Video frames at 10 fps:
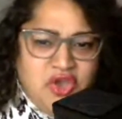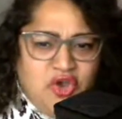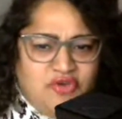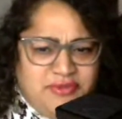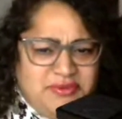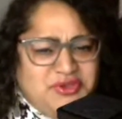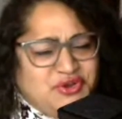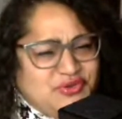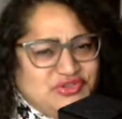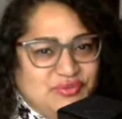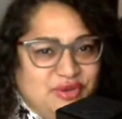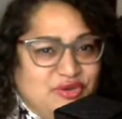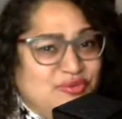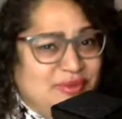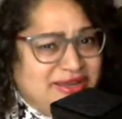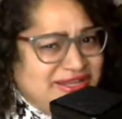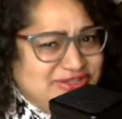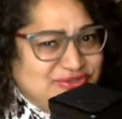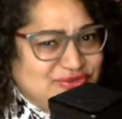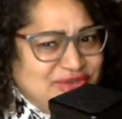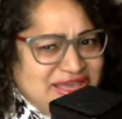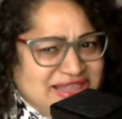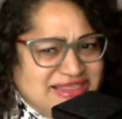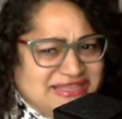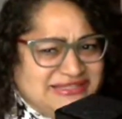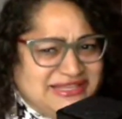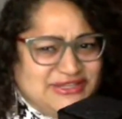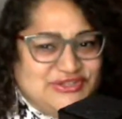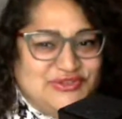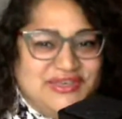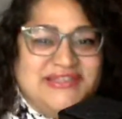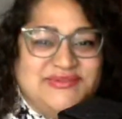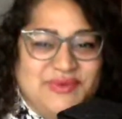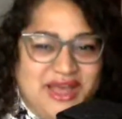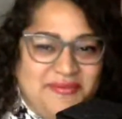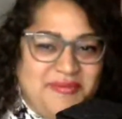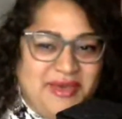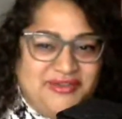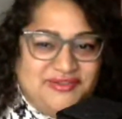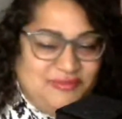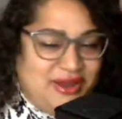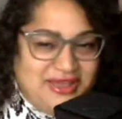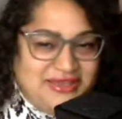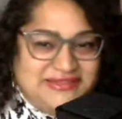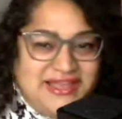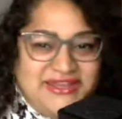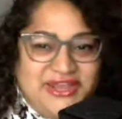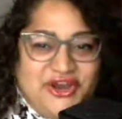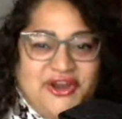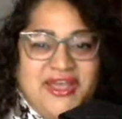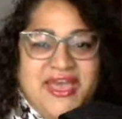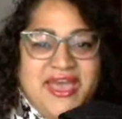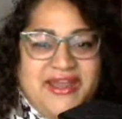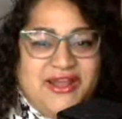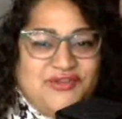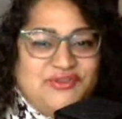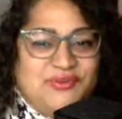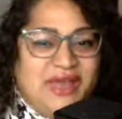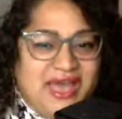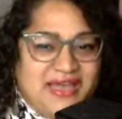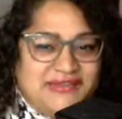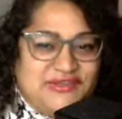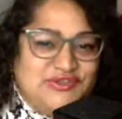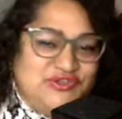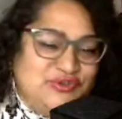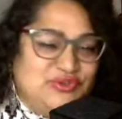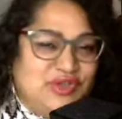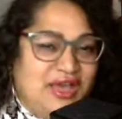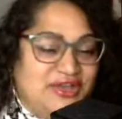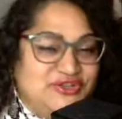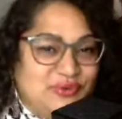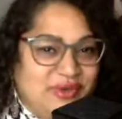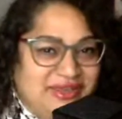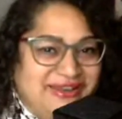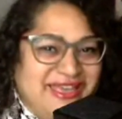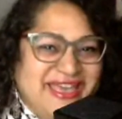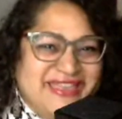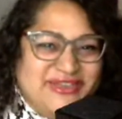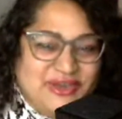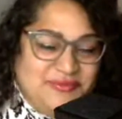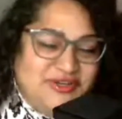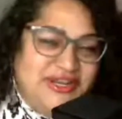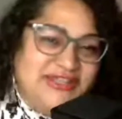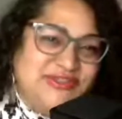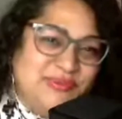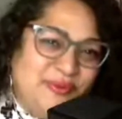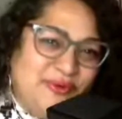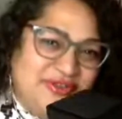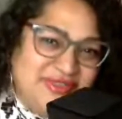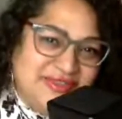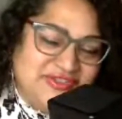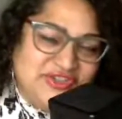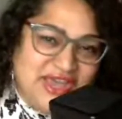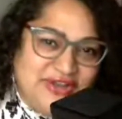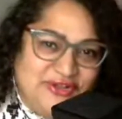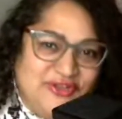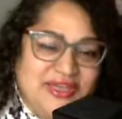or maybe you know someone who might need to listen to this, when I'm about what I said here. And I also want to ask you to join the community, support this channel